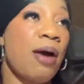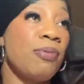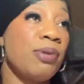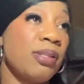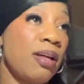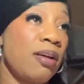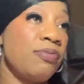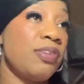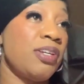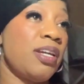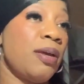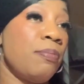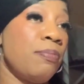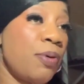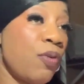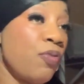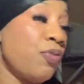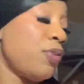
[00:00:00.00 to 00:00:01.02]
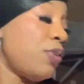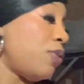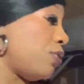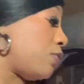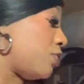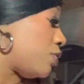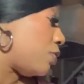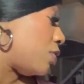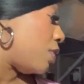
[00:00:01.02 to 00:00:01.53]
I would love to get both of
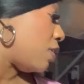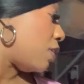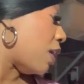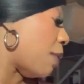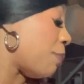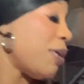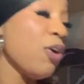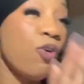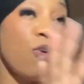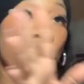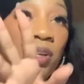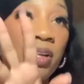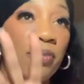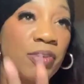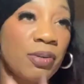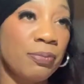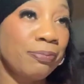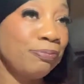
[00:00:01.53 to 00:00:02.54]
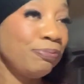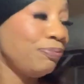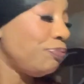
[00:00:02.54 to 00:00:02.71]
those. I mean, all of them.